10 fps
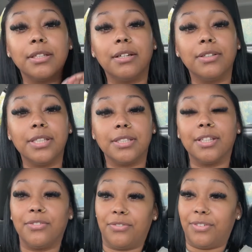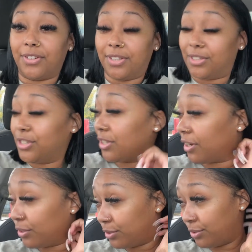go get stuff for the
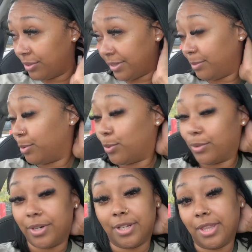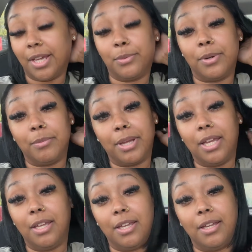charcuterie board that we're
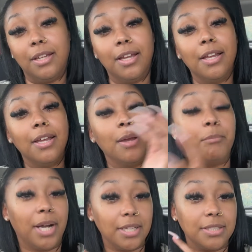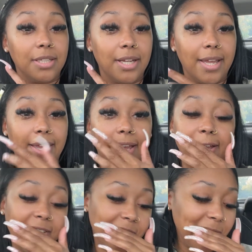making. Mine is gonna
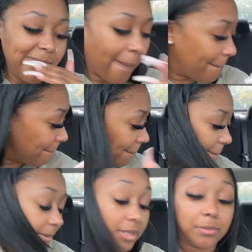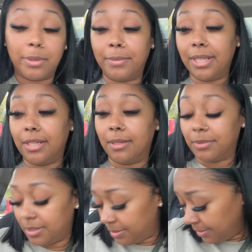have, let me put some on my damn
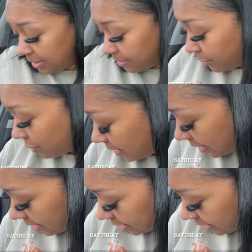lips. My lips dry as